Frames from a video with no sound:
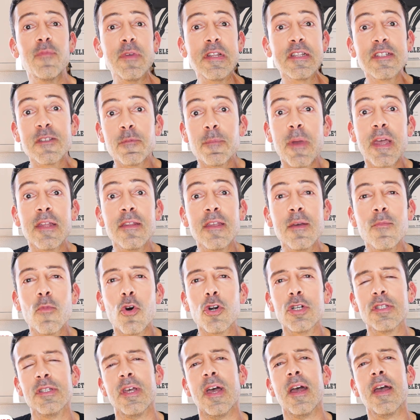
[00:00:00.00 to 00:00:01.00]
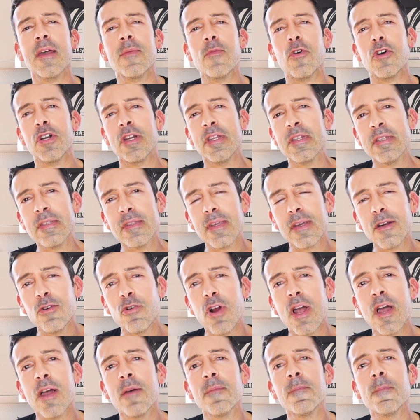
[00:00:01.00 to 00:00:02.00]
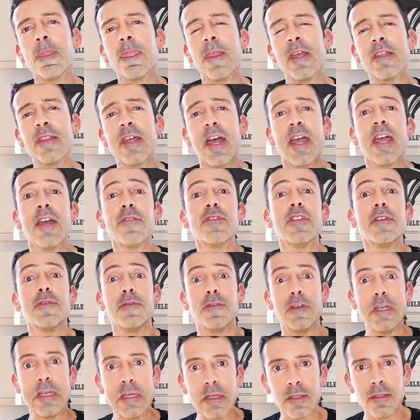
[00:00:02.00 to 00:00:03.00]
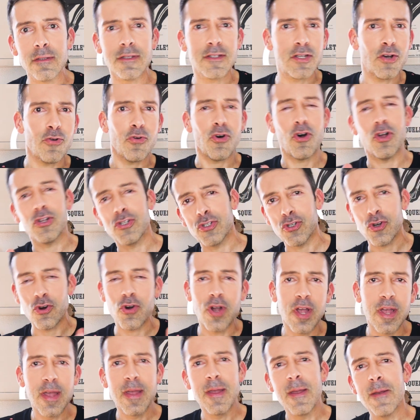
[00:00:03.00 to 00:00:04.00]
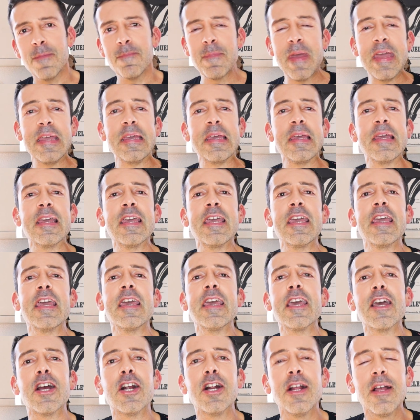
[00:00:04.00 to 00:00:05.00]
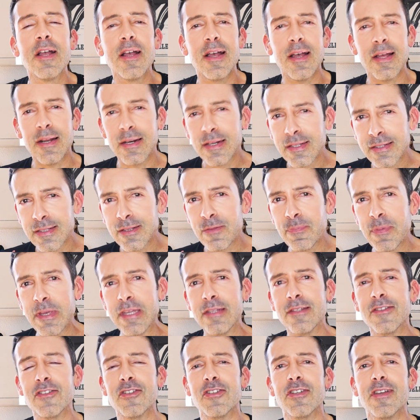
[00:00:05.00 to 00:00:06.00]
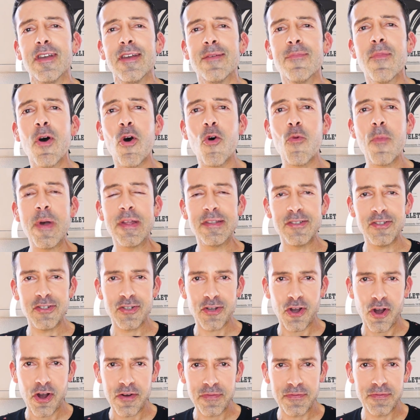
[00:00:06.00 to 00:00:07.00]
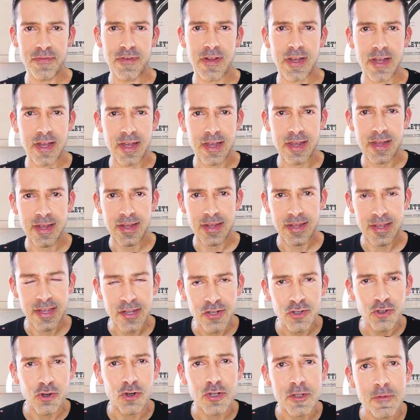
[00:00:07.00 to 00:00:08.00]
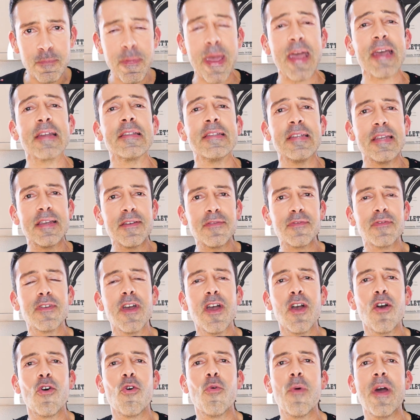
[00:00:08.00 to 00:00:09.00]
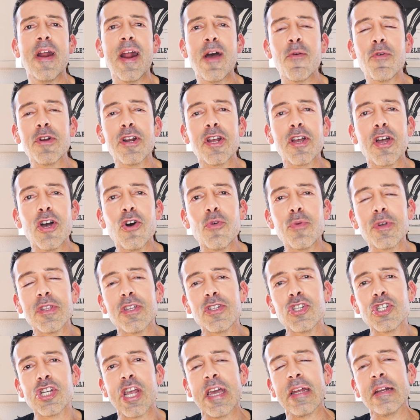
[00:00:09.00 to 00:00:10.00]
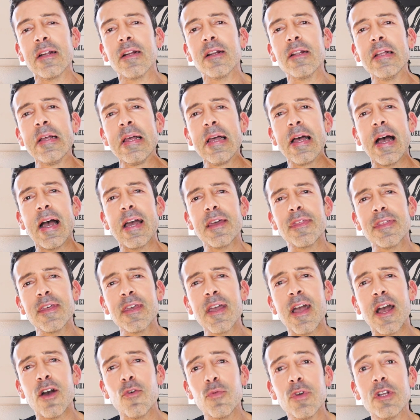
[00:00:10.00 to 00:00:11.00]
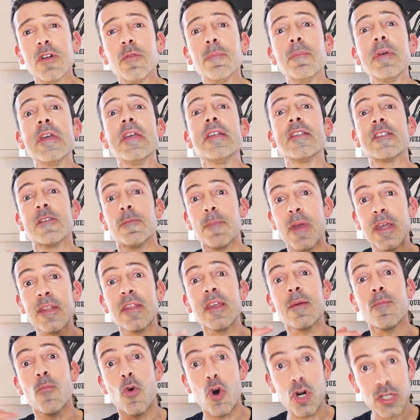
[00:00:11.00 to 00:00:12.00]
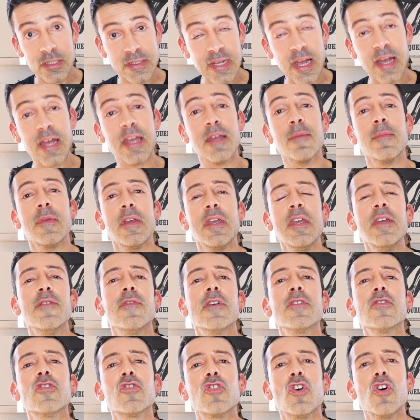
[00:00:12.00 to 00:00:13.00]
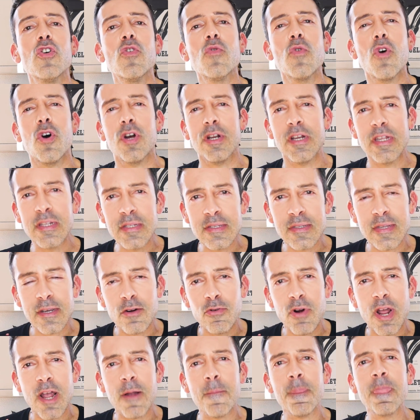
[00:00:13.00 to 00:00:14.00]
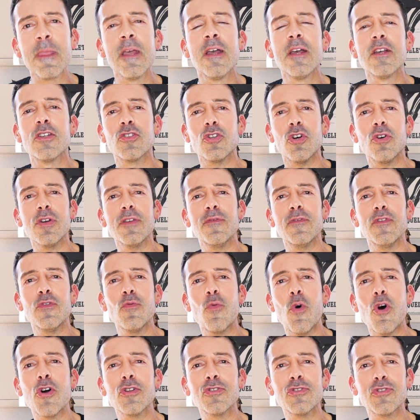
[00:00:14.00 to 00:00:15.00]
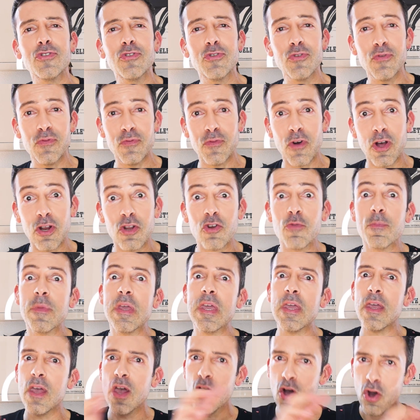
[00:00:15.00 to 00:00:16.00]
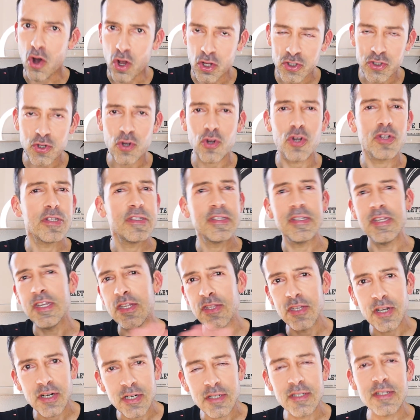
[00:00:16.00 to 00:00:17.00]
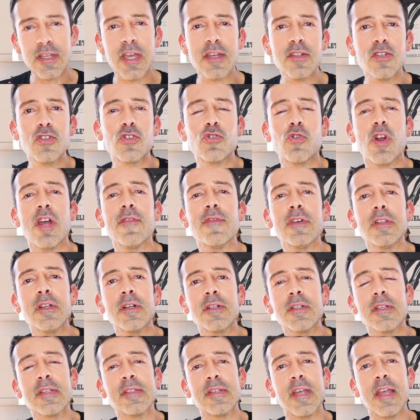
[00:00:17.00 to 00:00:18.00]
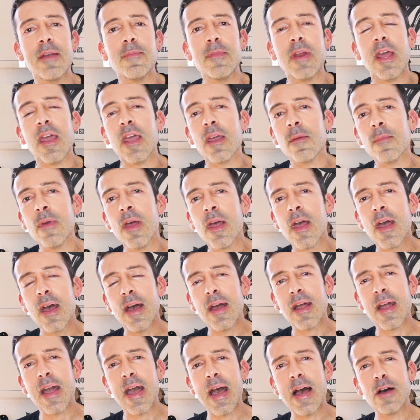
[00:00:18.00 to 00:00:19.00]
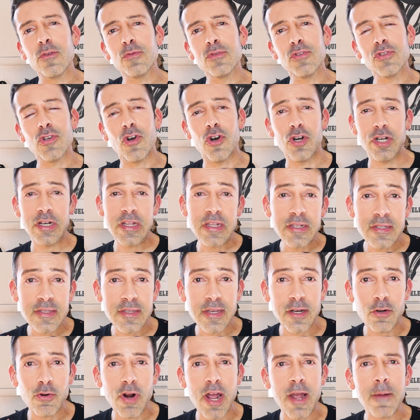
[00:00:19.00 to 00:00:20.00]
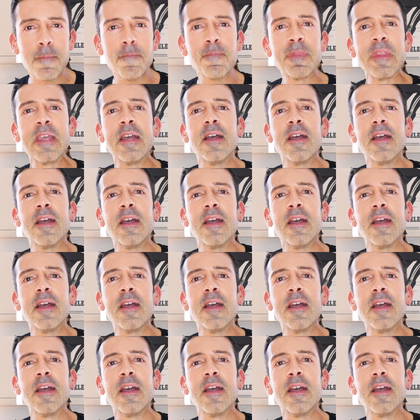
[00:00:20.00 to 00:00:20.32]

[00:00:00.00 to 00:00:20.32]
been spending more time on Instagram and I have the feel, so also making here a little bit a moment of introspective where I want to go with the channel. I think I will be spending more time even so on Instagram. So if you want to follow me, also consider DH Traveler, the same name account on Instagram.